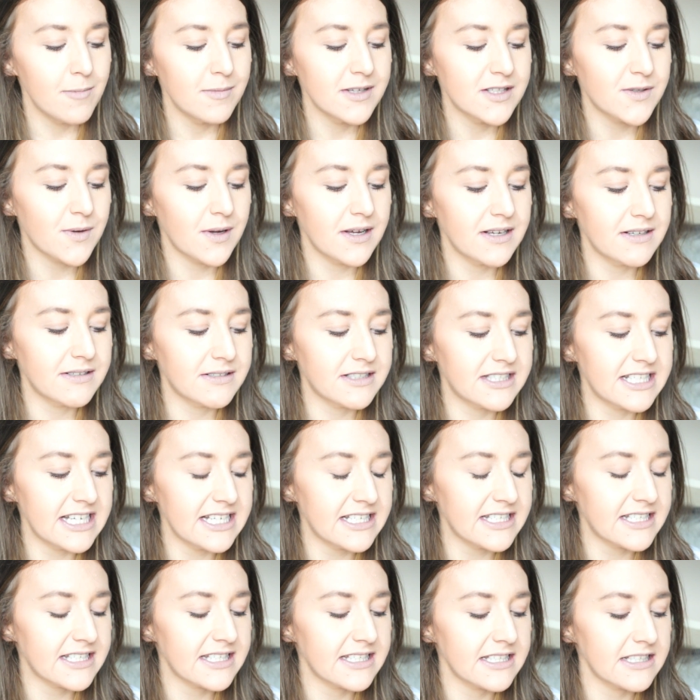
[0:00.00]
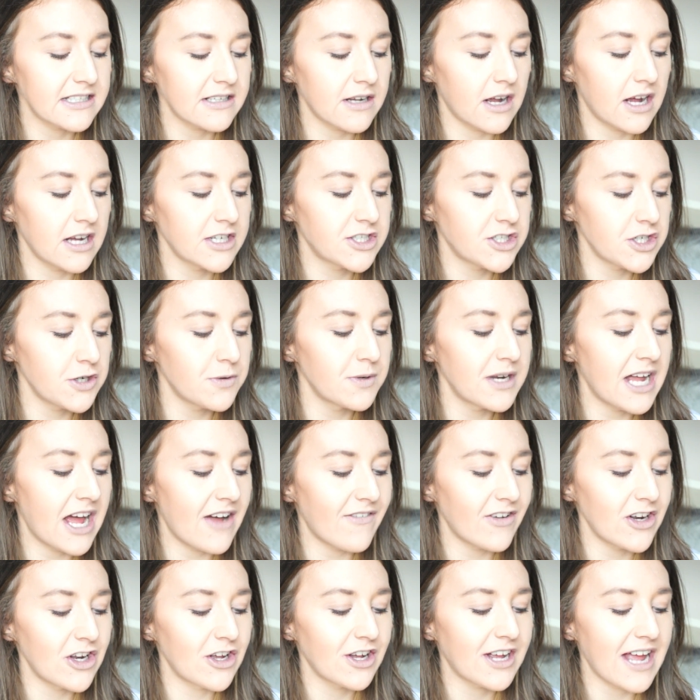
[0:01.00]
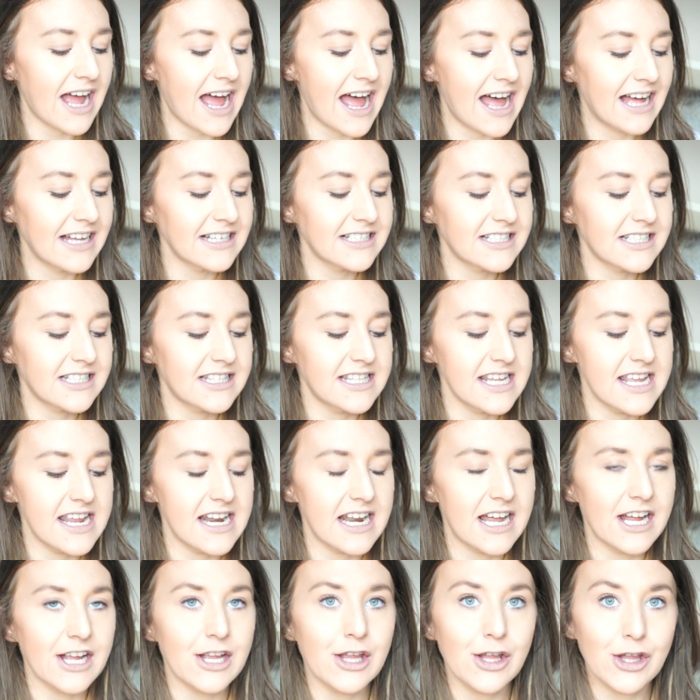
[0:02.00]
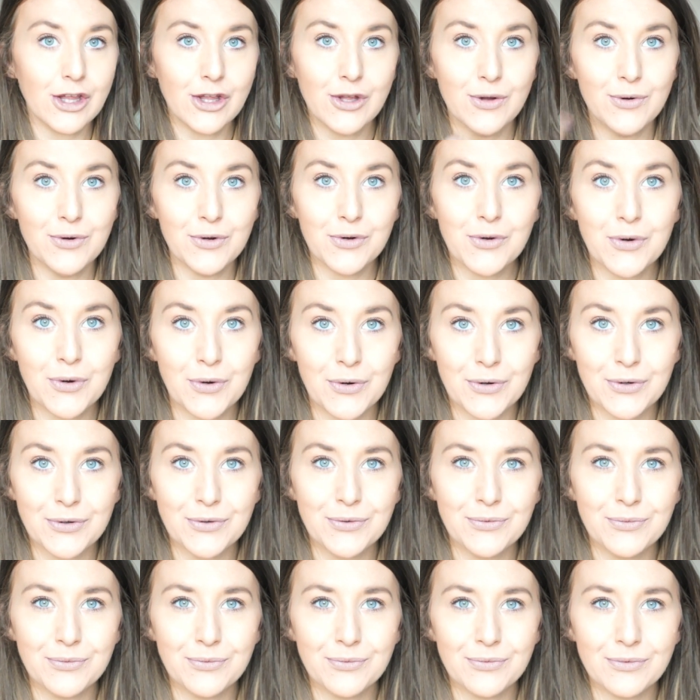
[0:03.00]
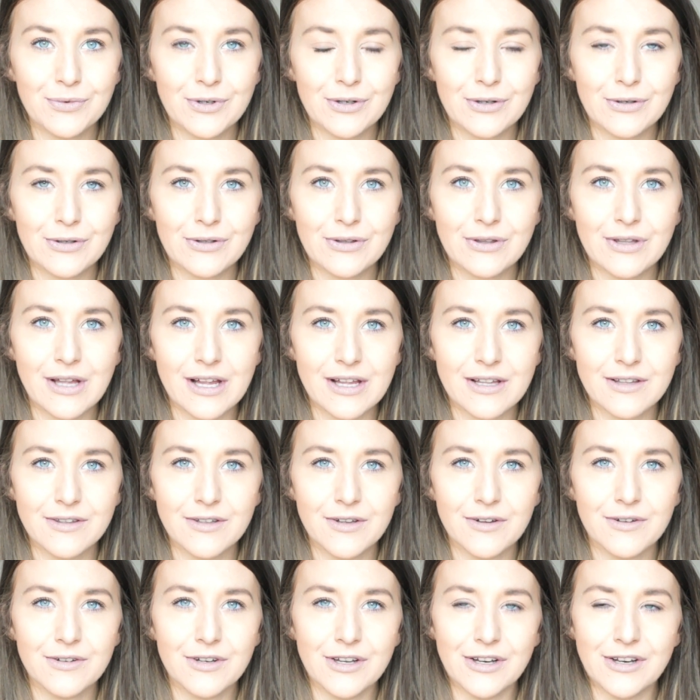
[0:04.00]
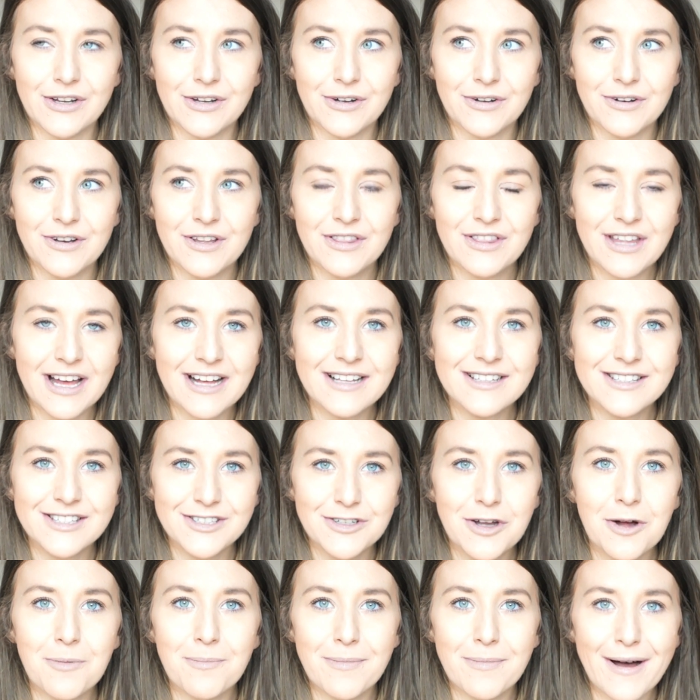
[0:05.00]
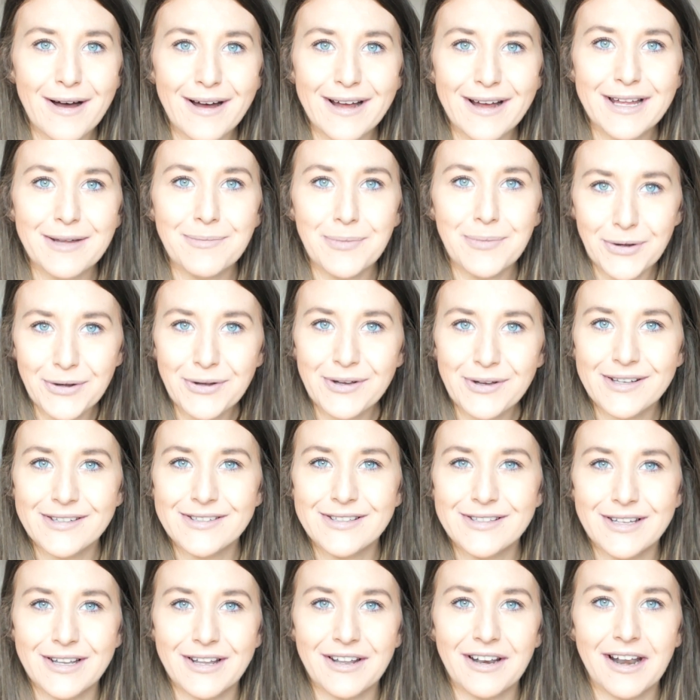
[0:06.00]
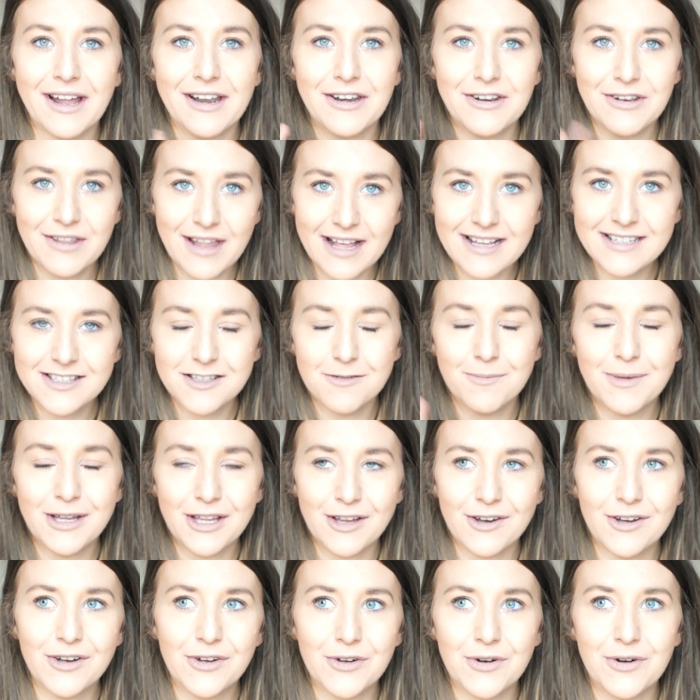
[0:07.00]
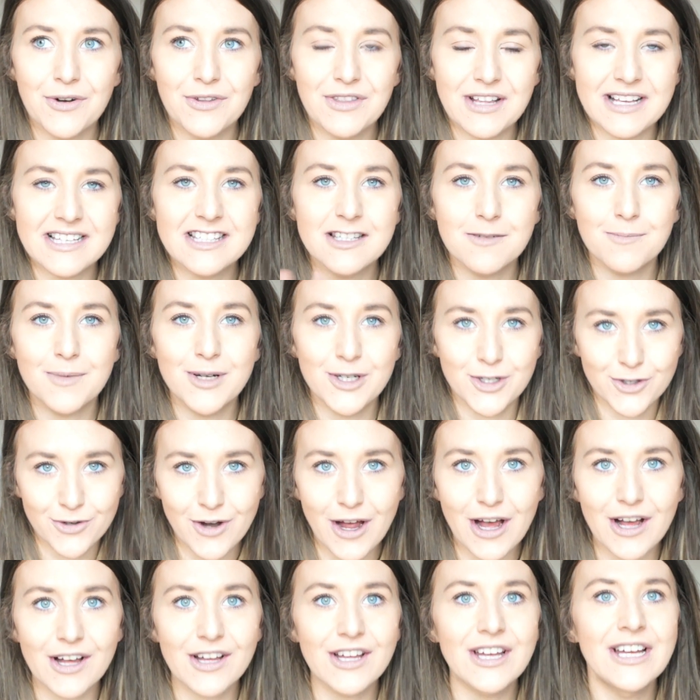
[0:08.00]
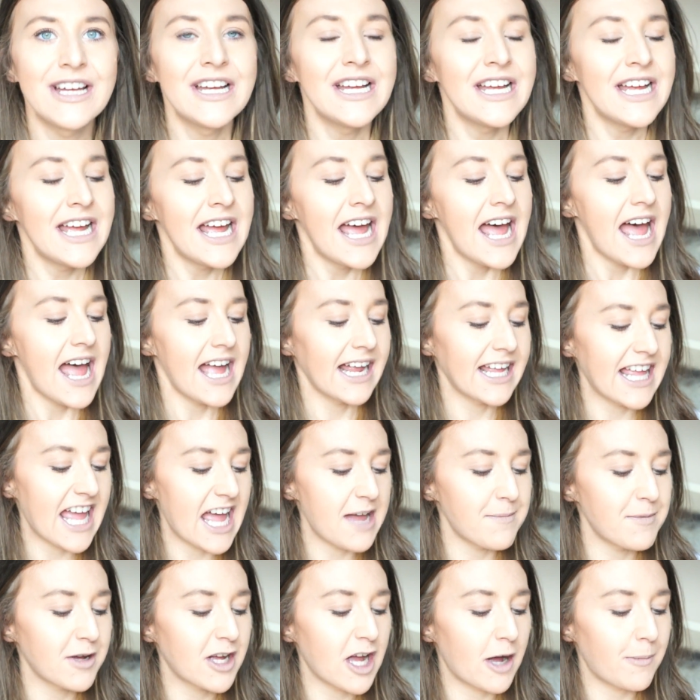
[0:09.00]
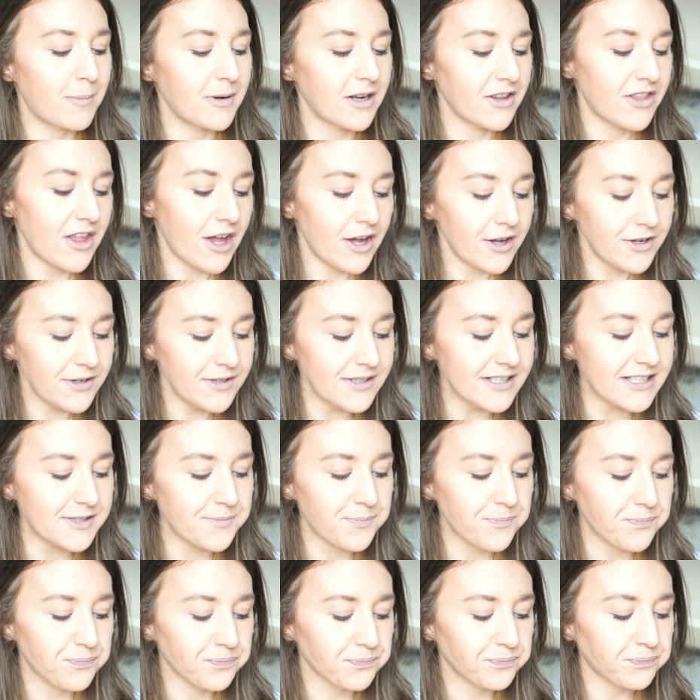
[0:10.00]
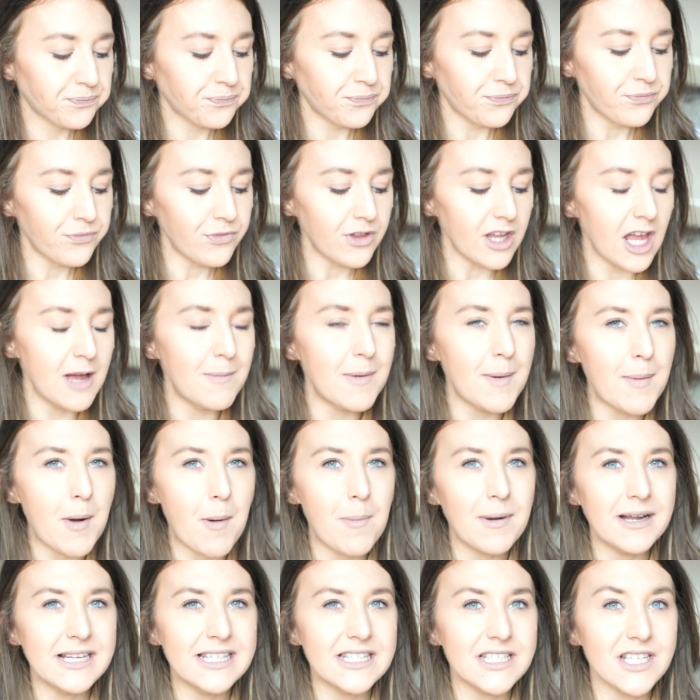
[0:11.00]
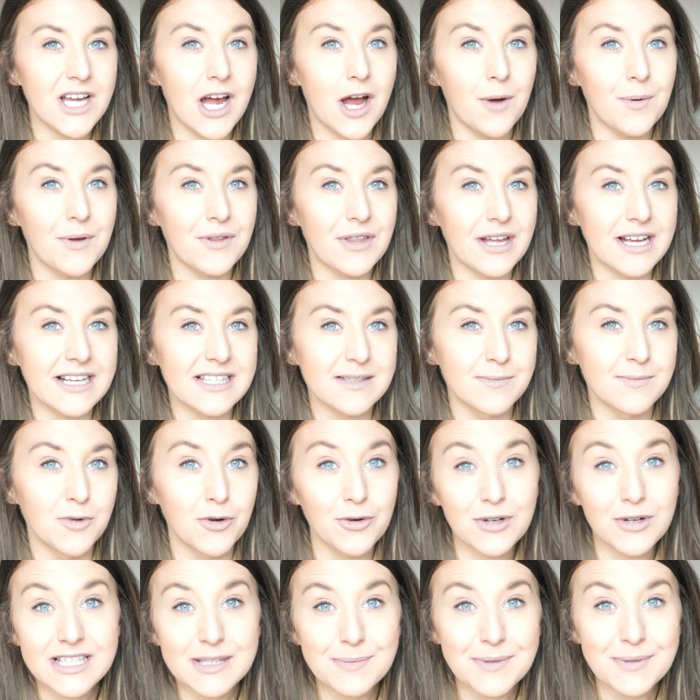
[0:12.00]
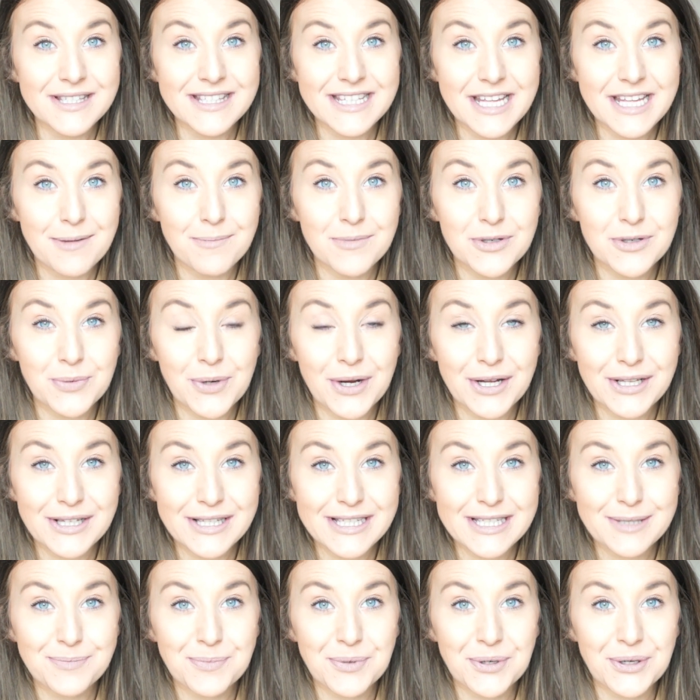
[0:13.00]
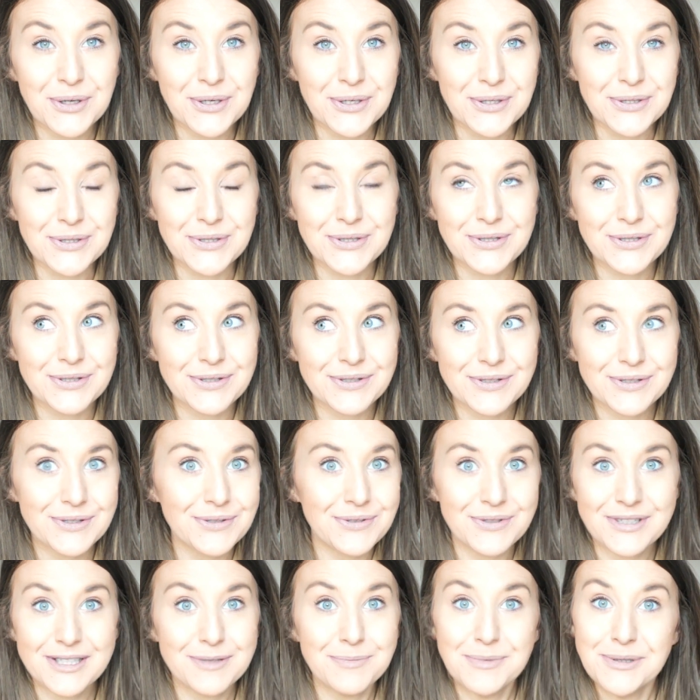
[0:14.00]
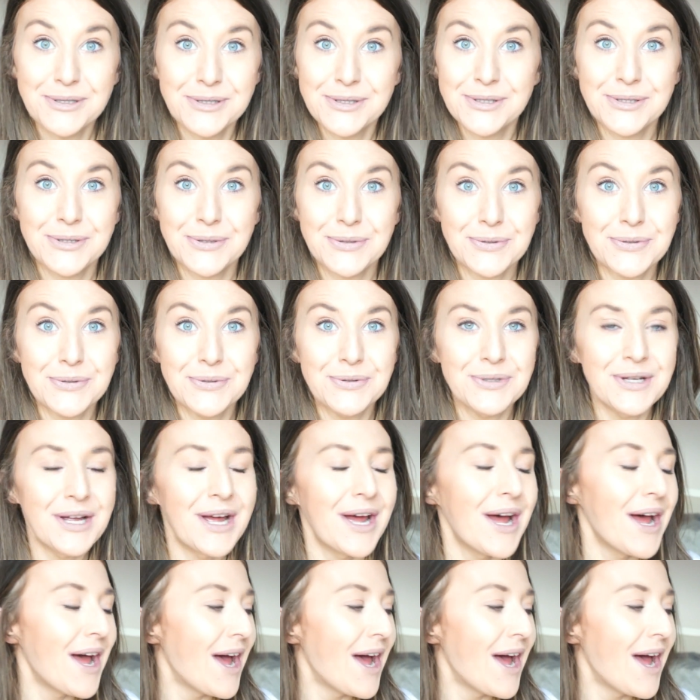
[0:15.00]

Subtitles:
So I do want to have a look at the like unicorn, not unicorn, that's not my books, you know, like that's not my unicorn, that's not my truck, and get him a couple of those. And I'll probably start with like some Christmas themed ones because it's Christmas soon.